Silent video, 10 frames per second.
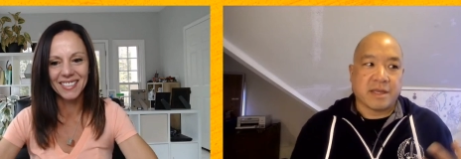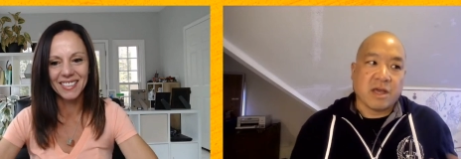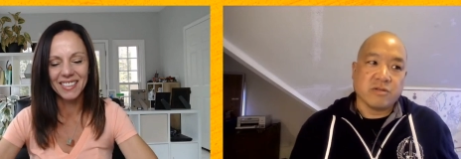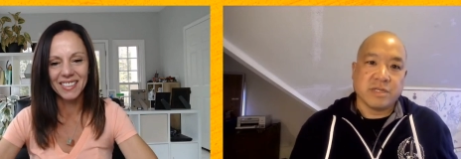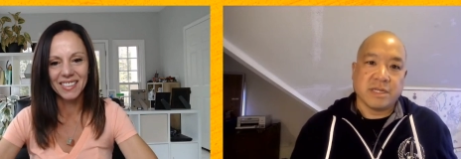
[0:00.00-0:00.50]
Speaker 1: a
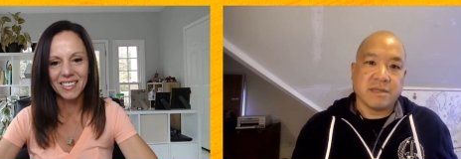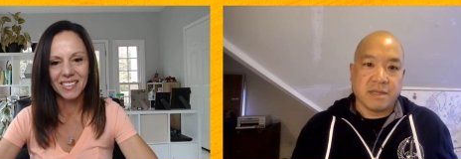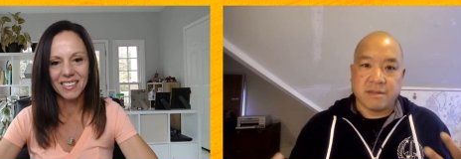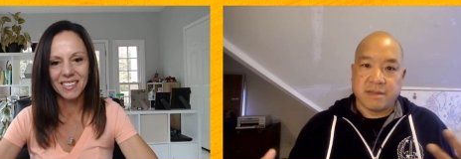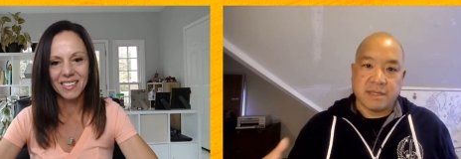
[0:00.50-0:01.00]
coaching
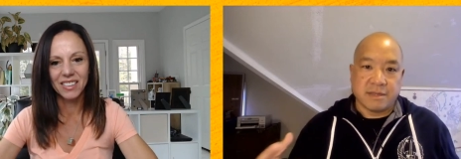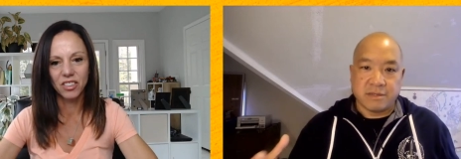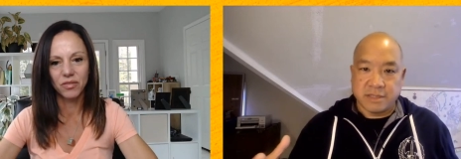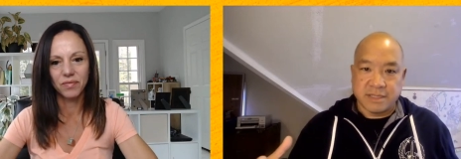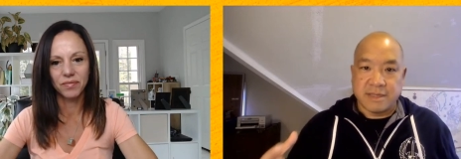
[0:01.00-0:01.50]
you know they,
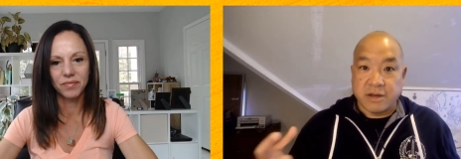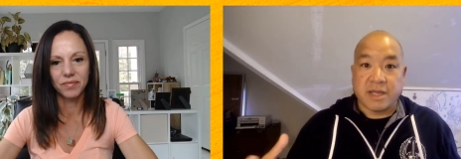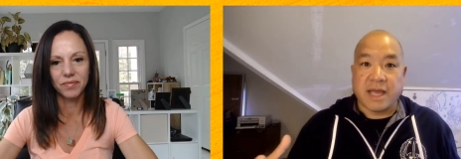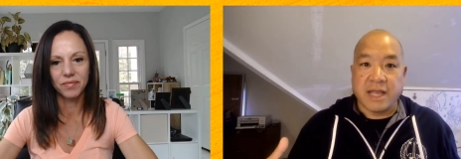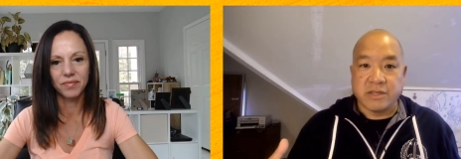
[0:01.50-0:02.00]
they're just there
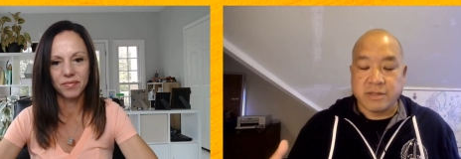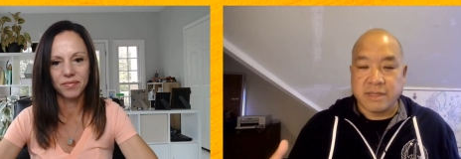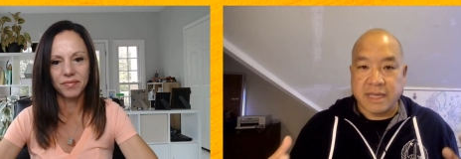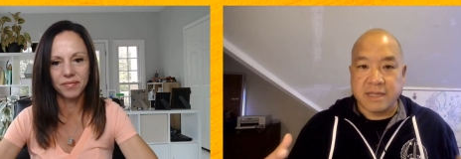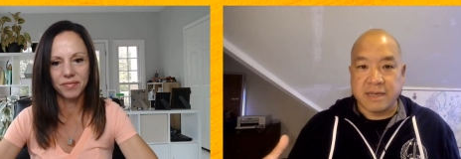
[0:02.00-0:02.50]
to guide you
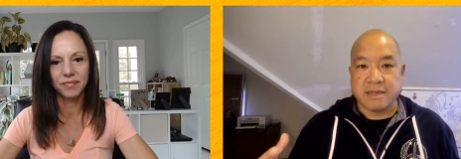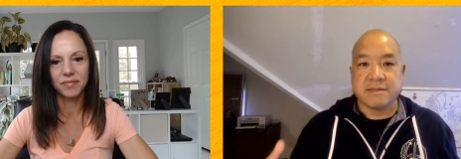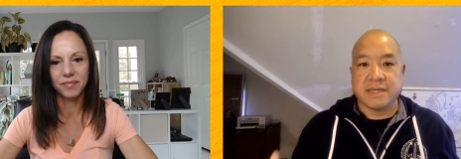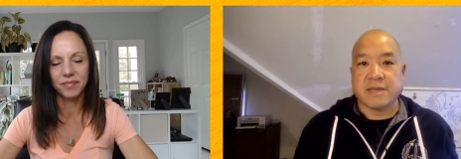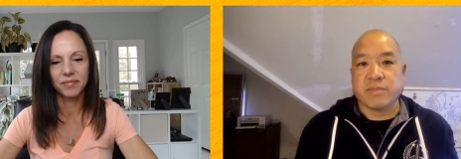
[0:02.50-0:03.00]
and that
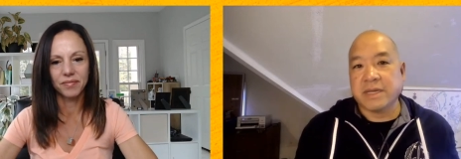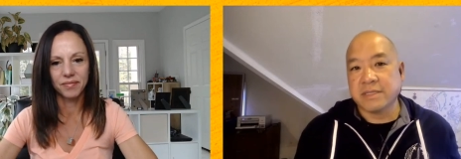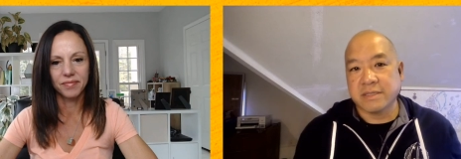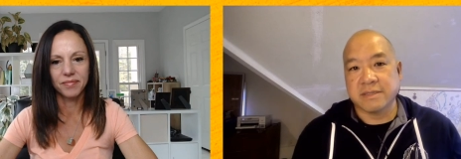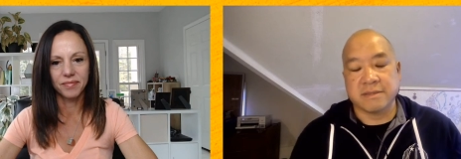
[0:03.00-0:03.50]
can take
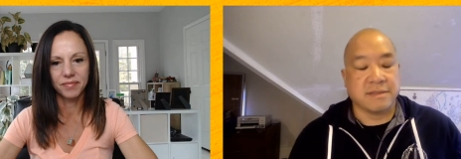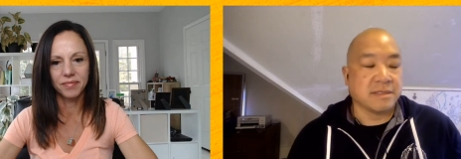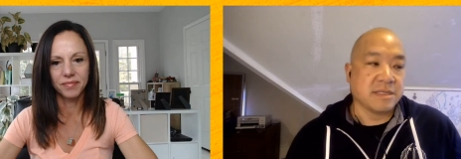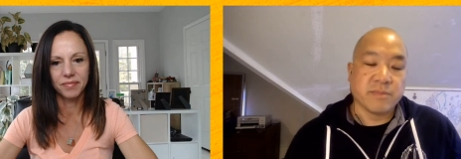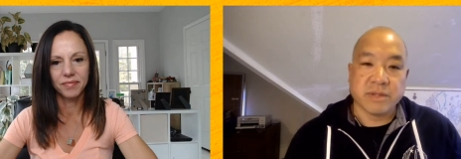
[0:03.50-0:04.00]
place as,
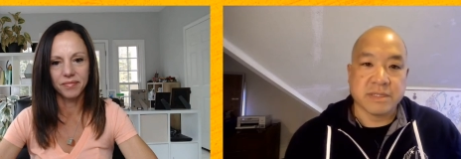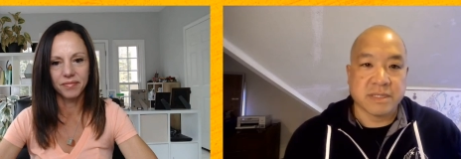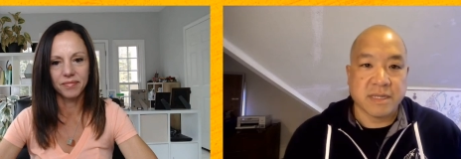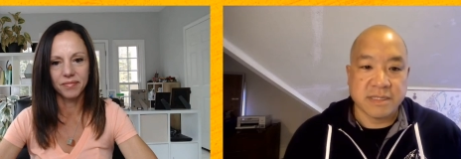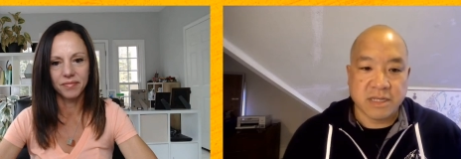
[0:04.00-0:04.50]
as simple
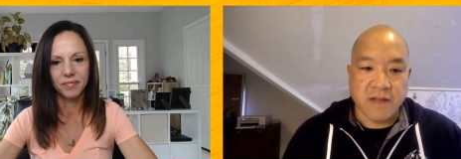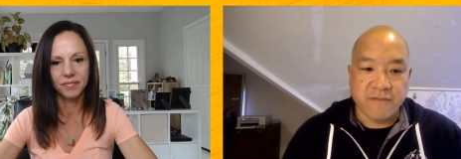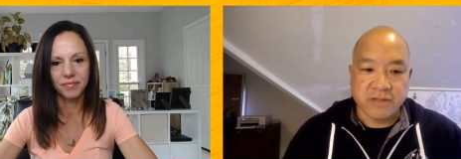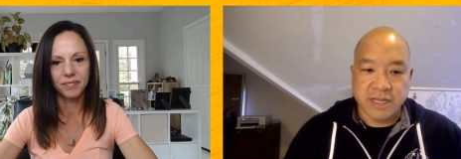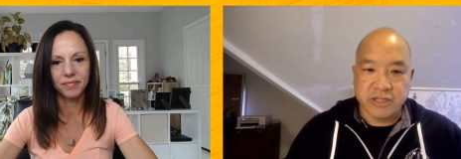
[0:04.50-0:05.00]
as a, as a
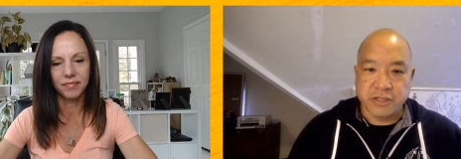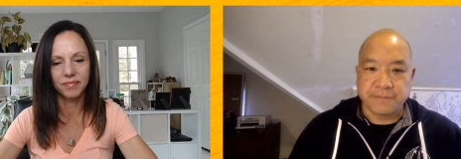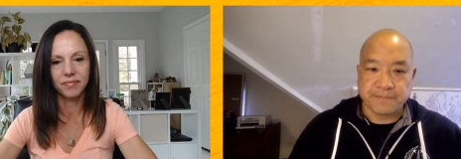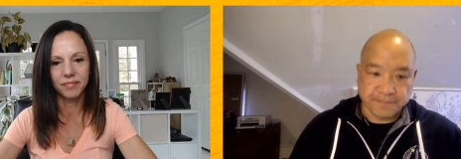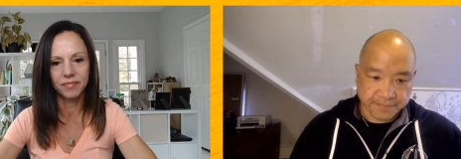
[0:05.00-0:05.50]

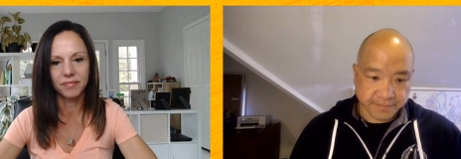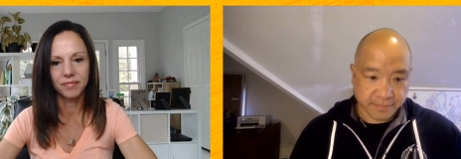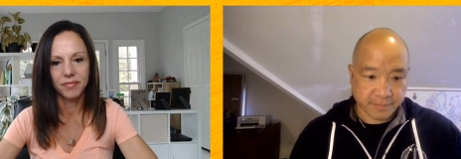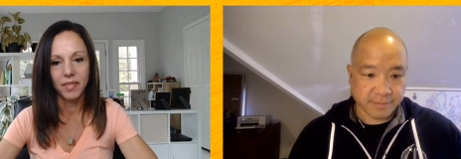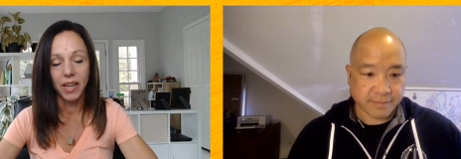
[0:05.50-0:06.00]
conversation
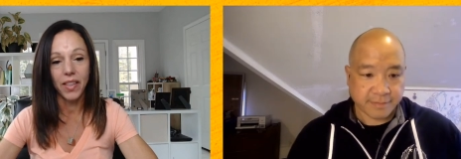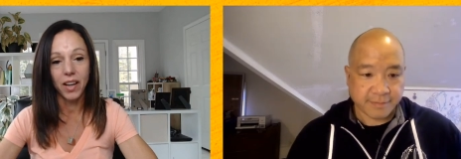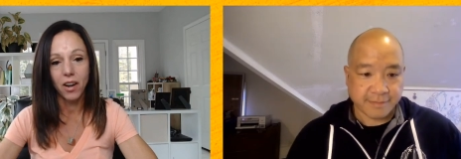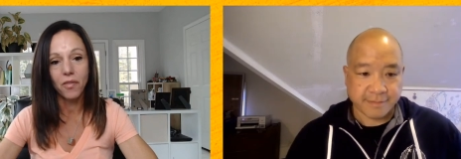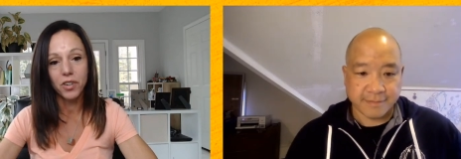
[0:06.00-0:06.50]
Speaker 2: in
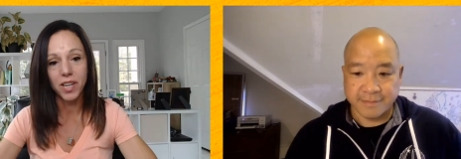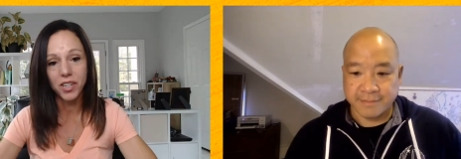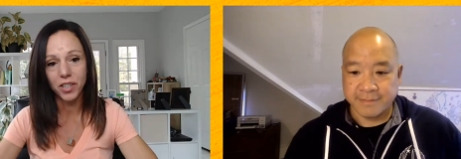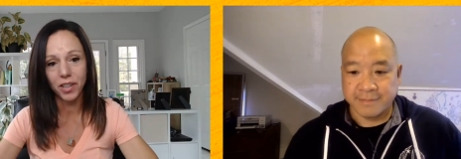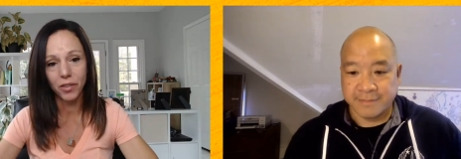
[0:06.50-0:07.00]
that
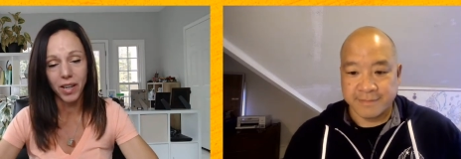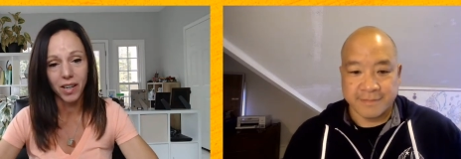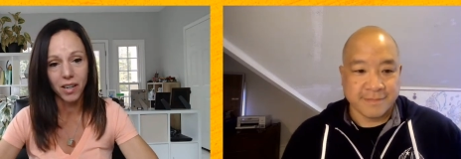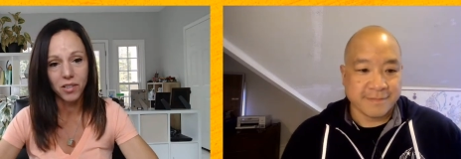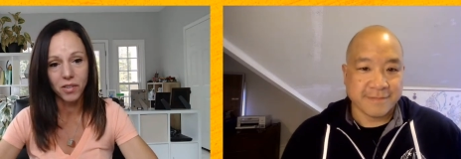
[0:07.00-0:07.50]
conversation though
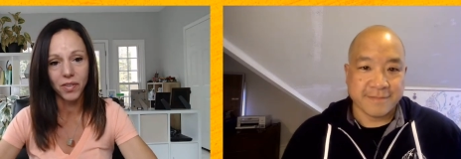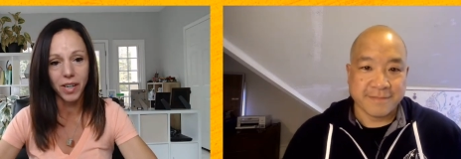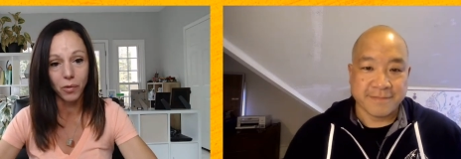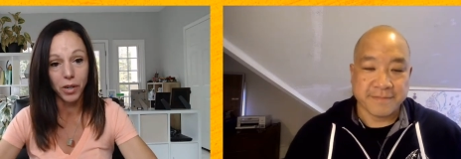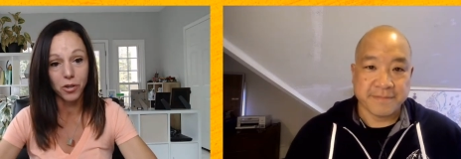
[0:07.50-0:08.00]
that can also
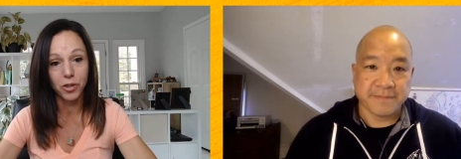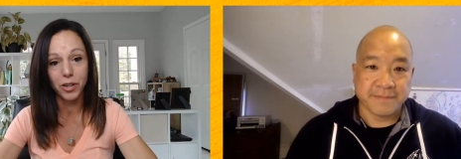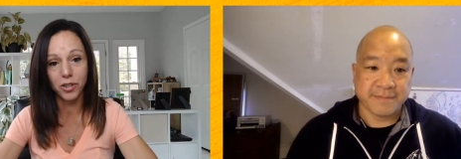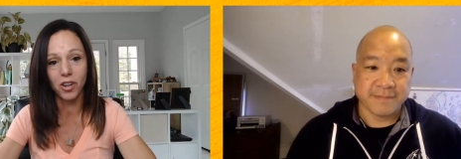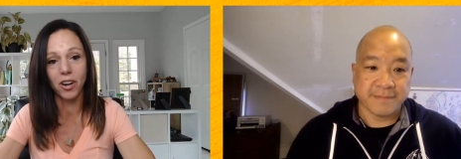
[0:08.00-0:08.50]
find out where your
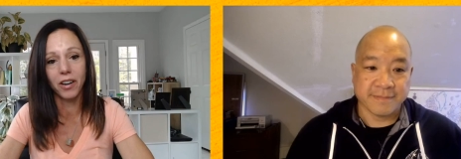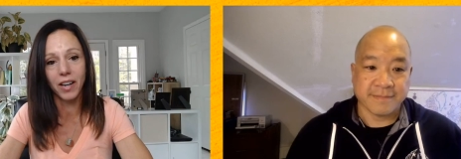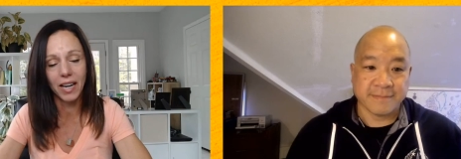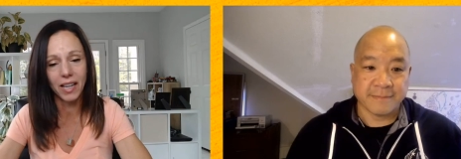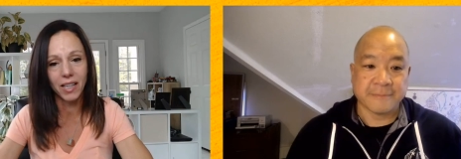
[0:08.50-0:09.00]
triggers
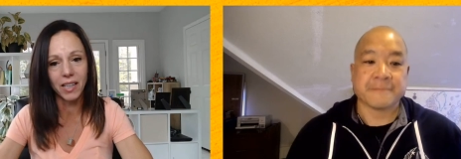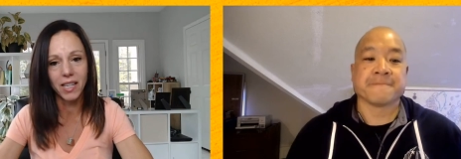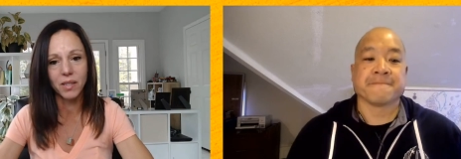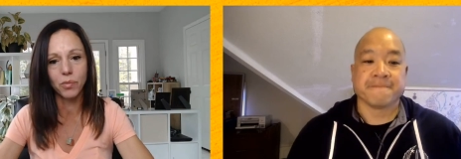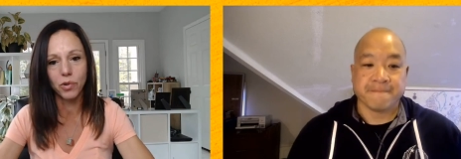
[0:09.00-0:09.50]
are and i think
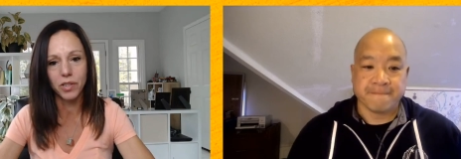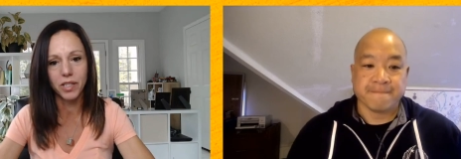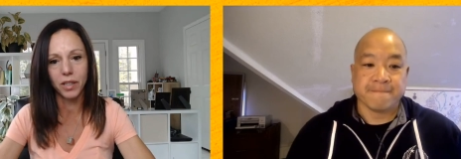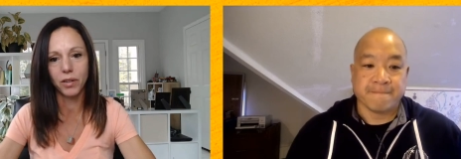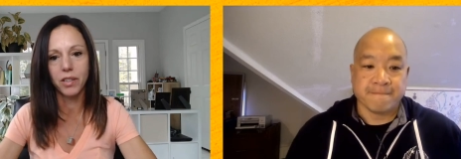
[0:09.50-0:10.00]
that's
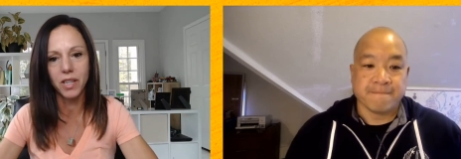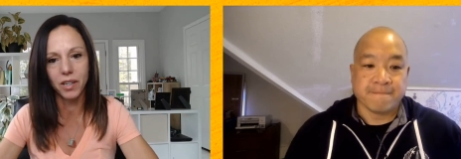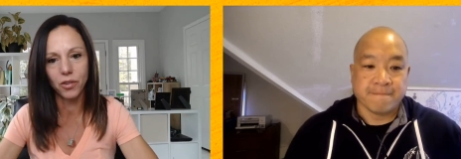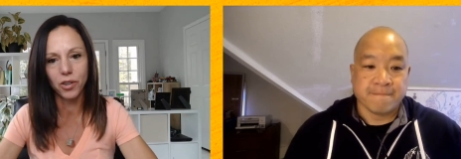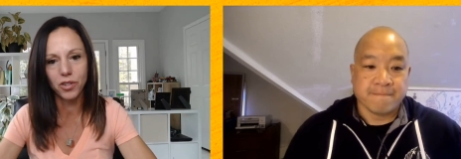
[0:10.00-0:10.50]
important too because i
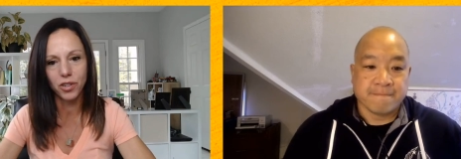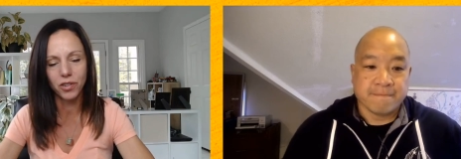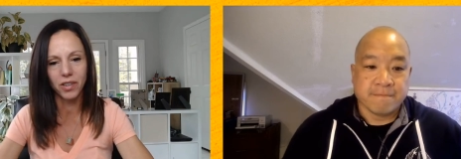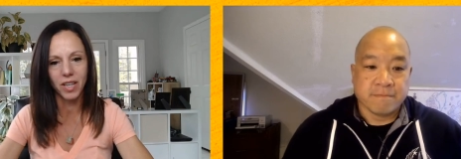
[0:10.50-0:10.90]
know there's certain